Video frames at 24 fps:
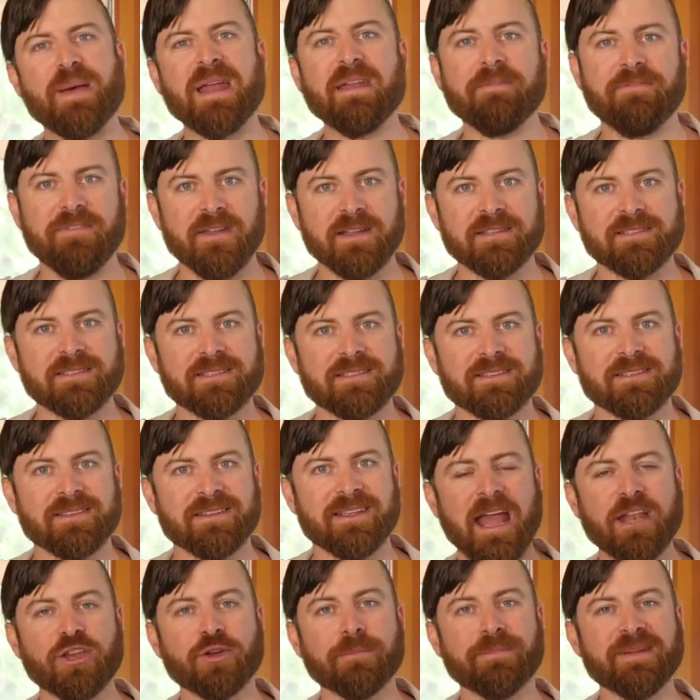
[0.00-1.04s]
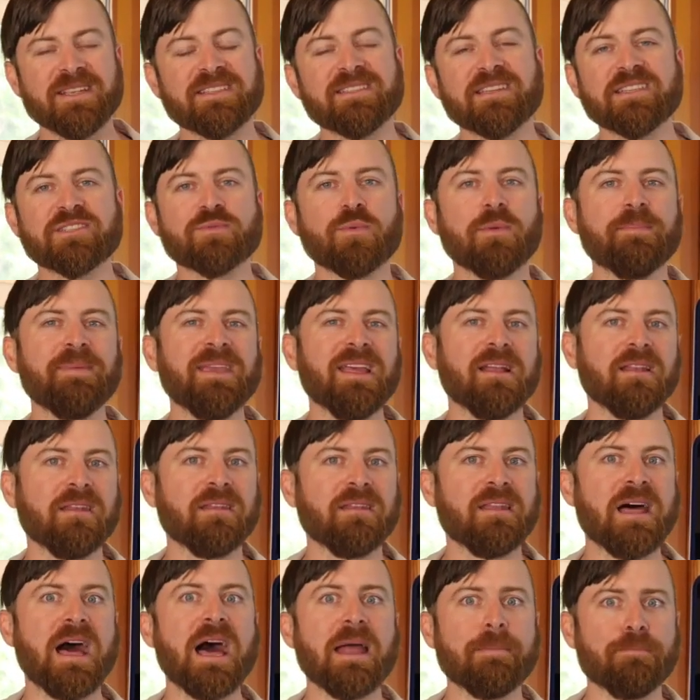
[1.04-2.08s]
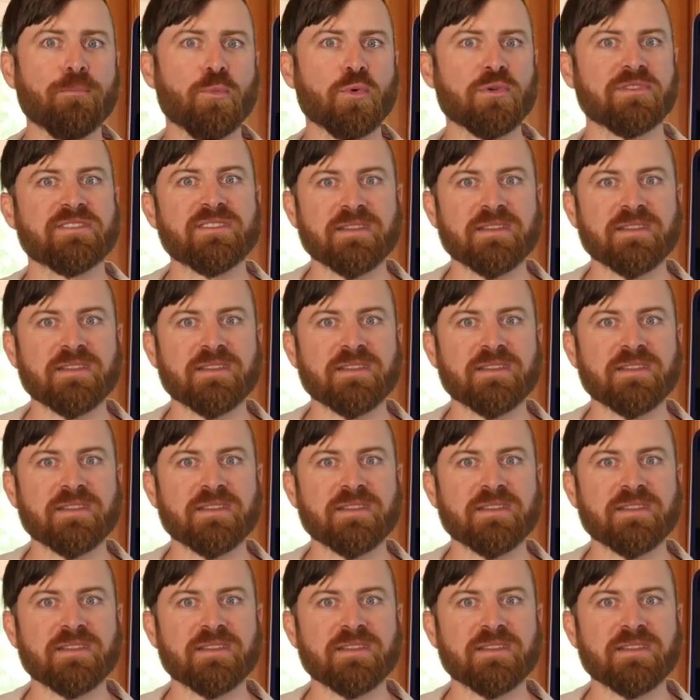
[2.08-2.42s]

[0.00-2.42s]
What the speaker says: benefits and your business will be a lot more